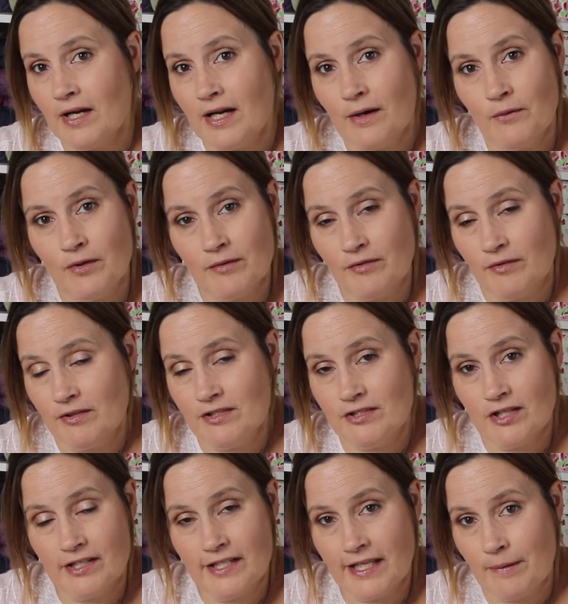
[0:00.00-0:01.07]
I will
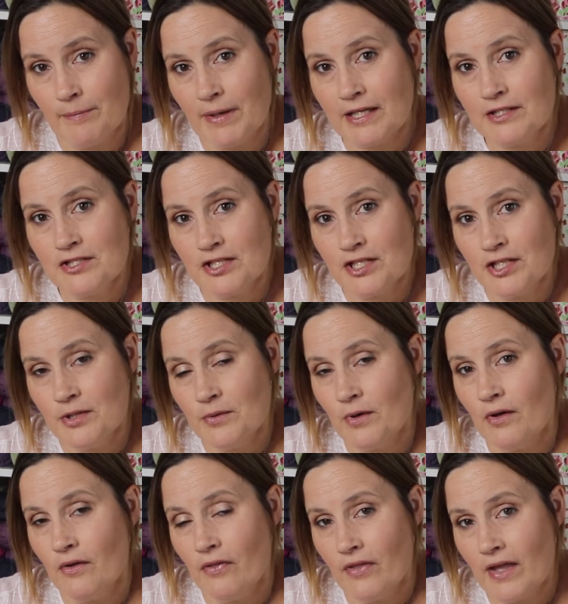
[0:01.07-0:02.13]
certainly get back to you
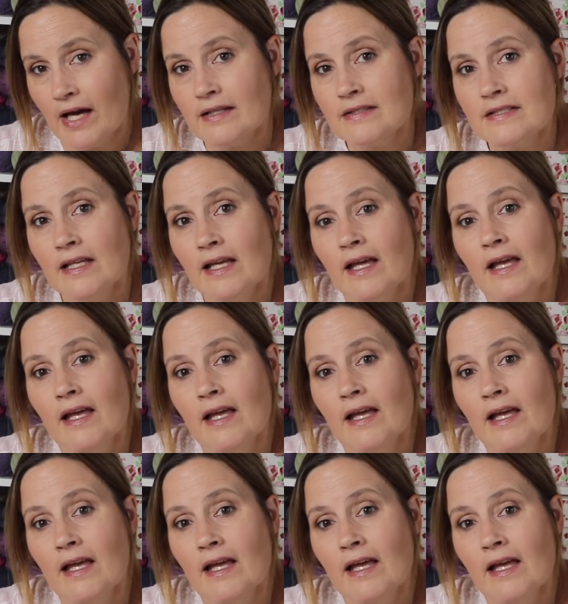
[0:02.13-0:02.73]
on that.